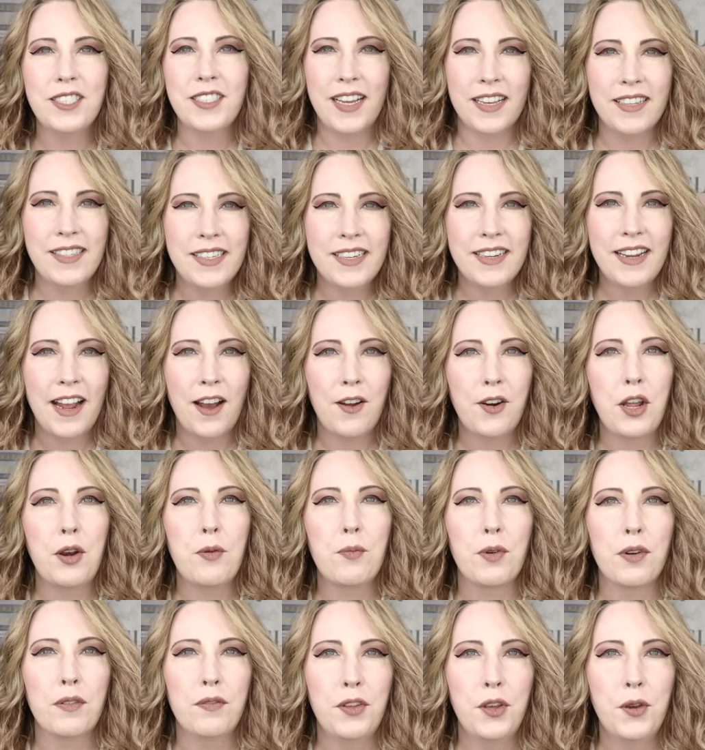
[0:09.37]
testing out,
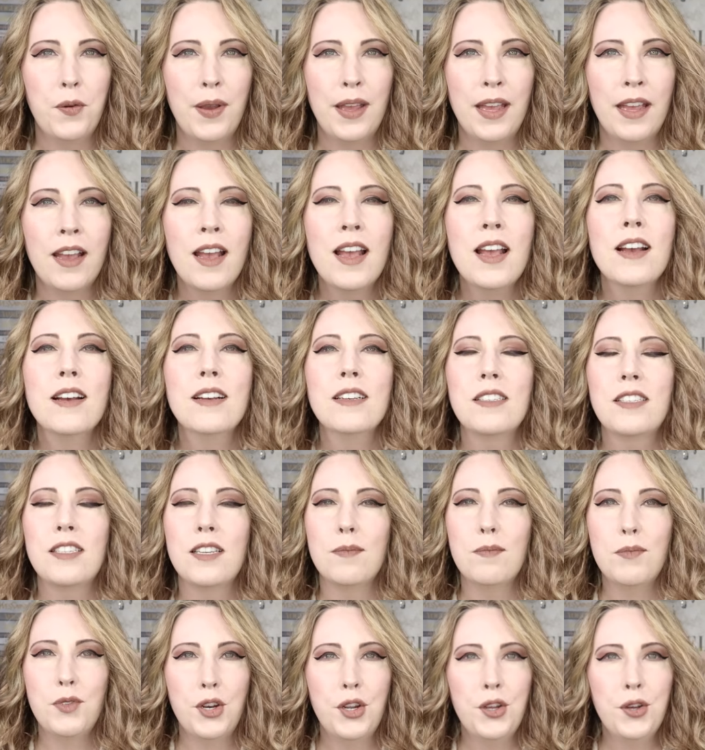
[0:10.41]
and reviewing
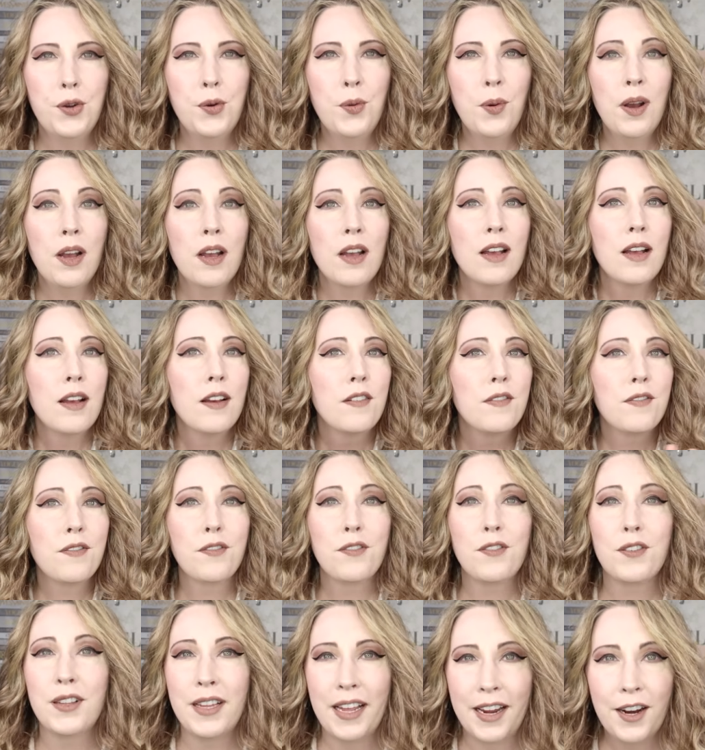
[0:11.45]
some new
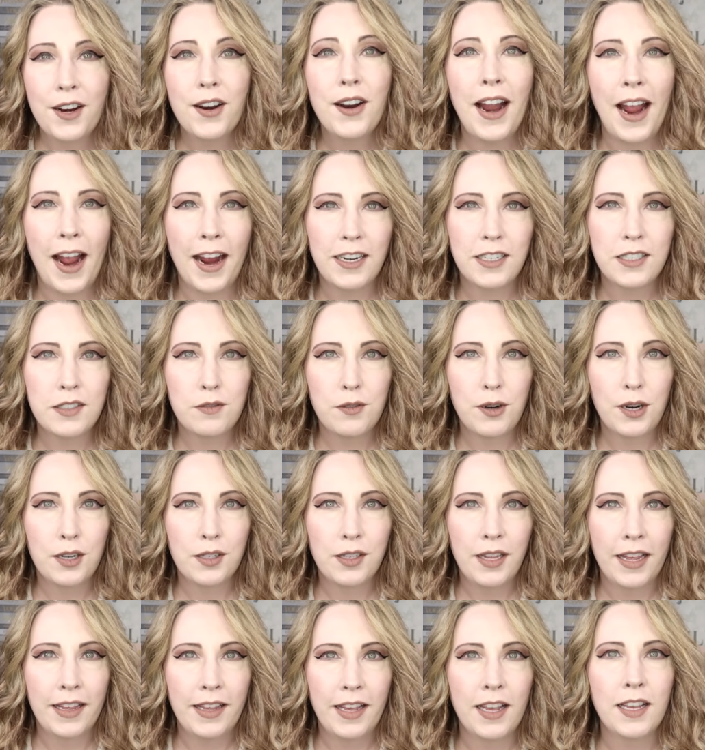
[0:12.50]
Flare activewear
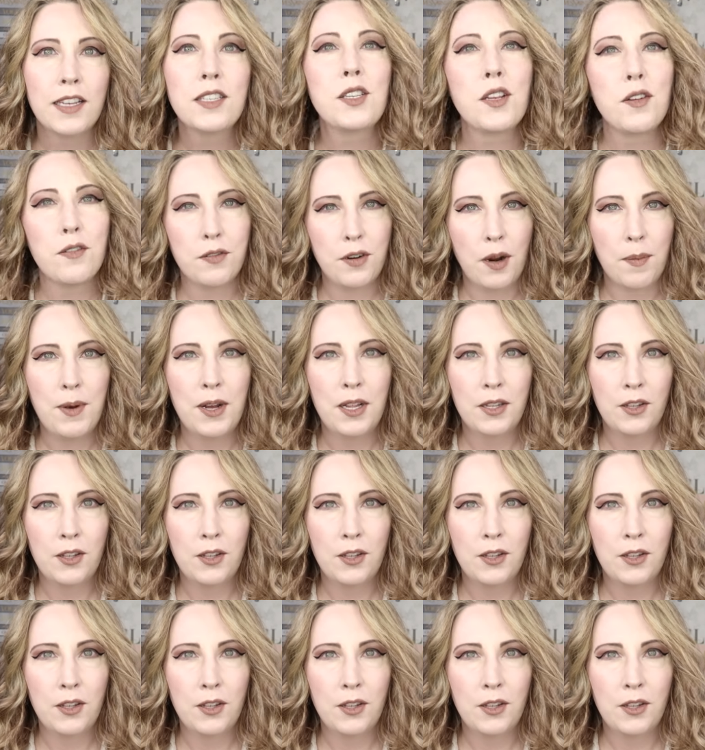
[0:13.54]
leggings from